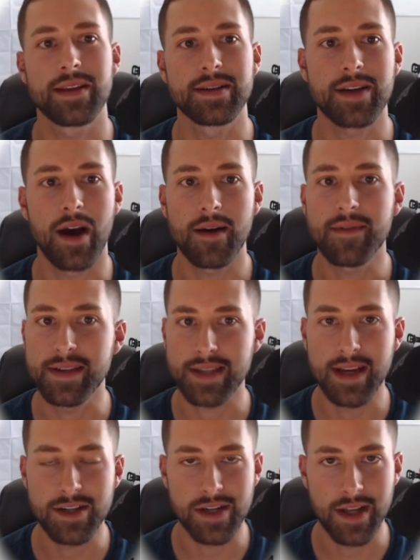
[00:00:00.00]
this coffee
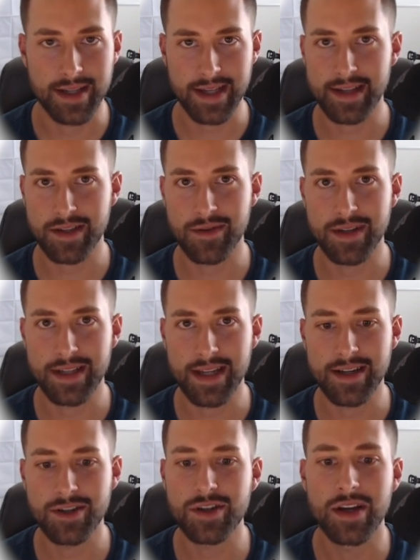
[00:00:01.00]
station accessories
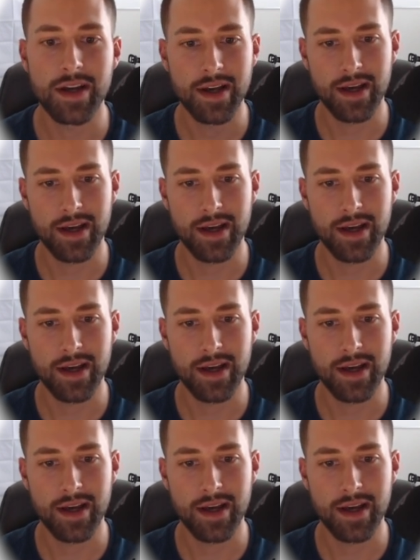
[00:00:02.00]
niche,